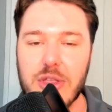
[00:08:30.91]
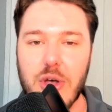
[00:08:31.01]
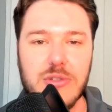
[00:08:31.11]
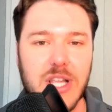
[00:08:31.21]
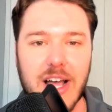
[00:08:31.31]

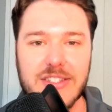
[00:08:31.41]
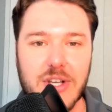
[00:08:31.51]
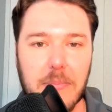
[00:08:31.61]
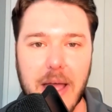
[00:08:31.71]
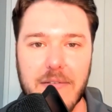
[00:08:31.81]
those
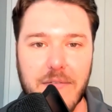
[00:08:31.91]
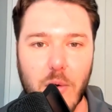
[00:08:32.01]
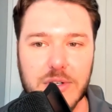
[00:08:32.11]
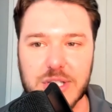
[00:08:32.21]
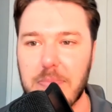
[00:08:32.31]
lines are meant
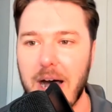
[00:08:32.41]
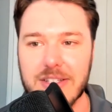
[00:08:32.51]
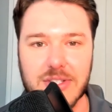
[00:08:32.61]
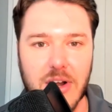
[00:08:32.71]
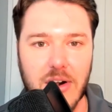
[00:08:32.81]
for
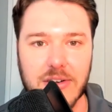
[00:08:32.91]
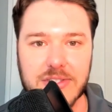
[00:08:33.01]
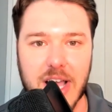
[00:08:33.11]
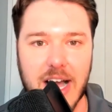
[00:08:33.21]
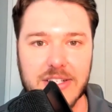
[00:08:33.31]
spot
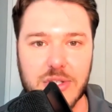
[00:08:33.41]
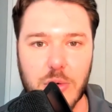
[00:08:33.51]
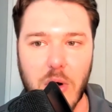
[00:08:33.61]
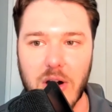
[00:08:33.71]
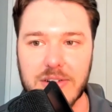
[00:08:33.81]
starters, guys
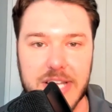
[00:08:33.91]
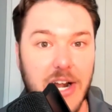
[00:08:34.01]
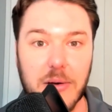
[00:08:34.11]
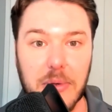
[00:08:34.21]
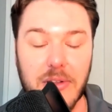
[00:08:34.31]
who are
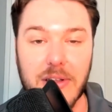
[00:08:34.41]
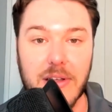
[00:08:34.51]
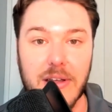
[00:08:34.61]
terrible.